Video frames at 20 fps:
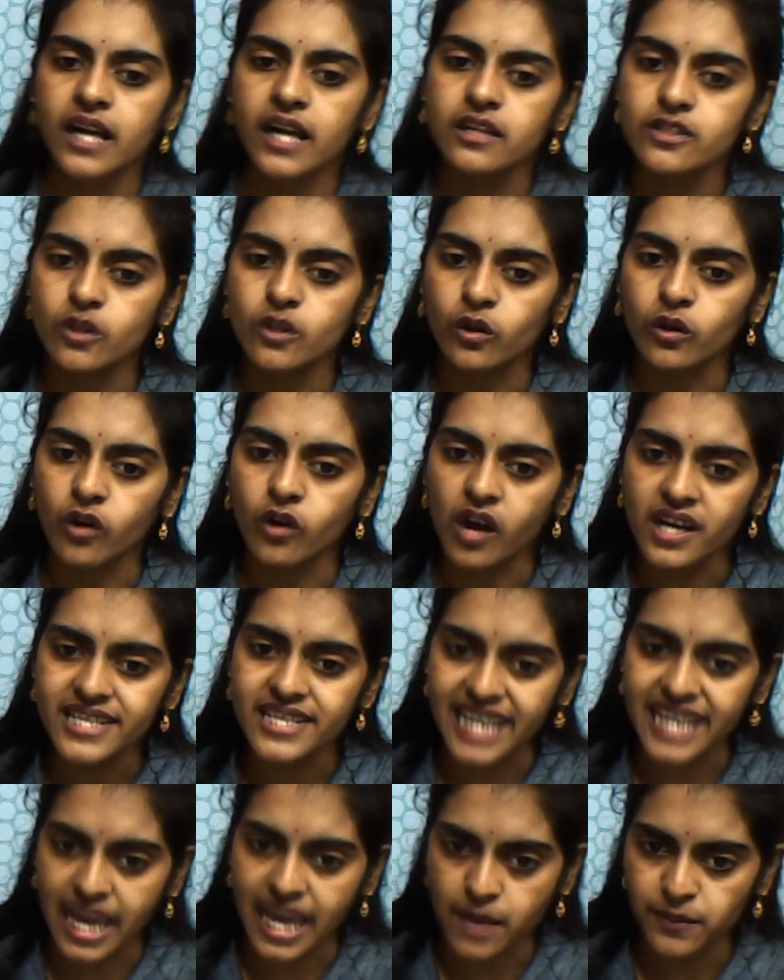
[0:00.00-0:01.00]
so cos
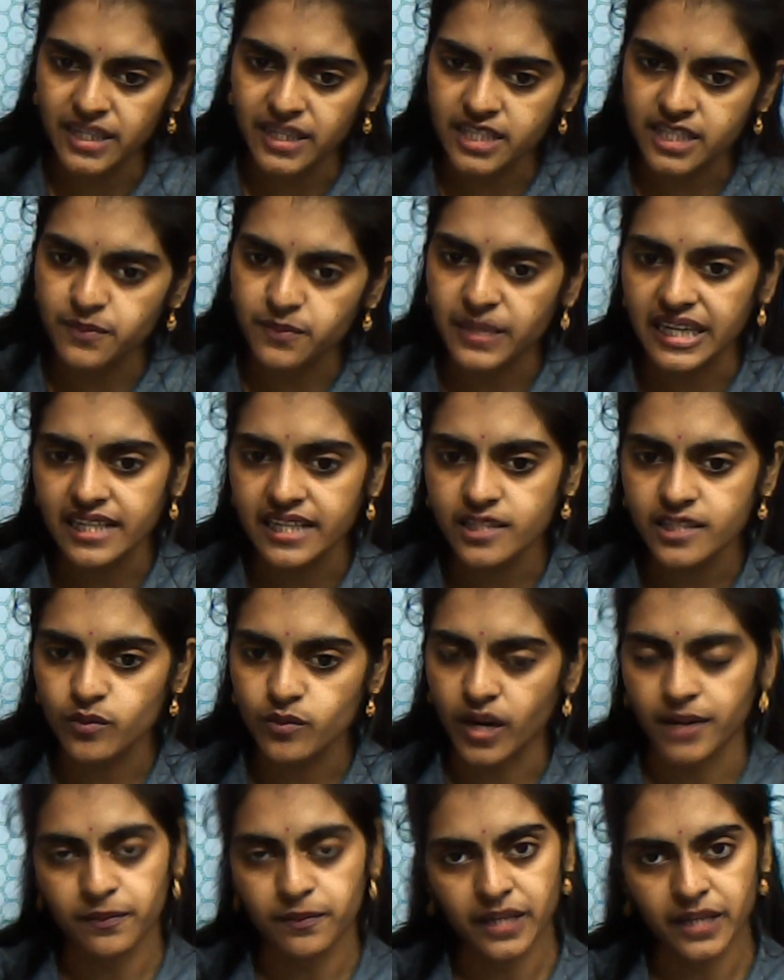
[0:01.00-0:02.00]
a plus b is
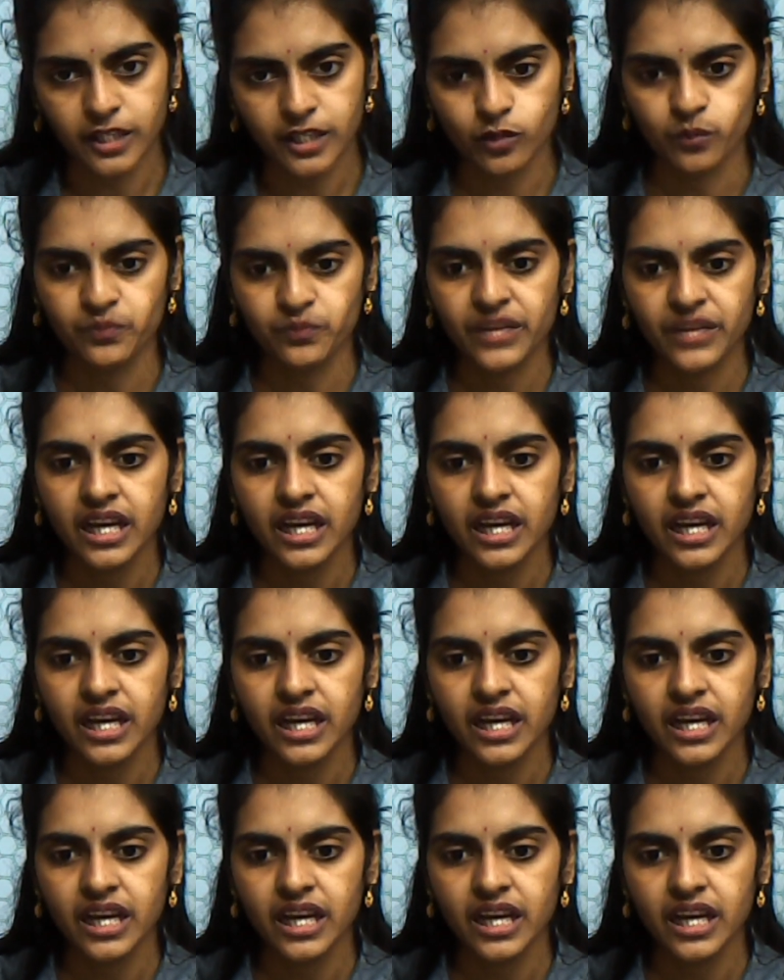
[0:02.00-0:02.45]
1 by 2,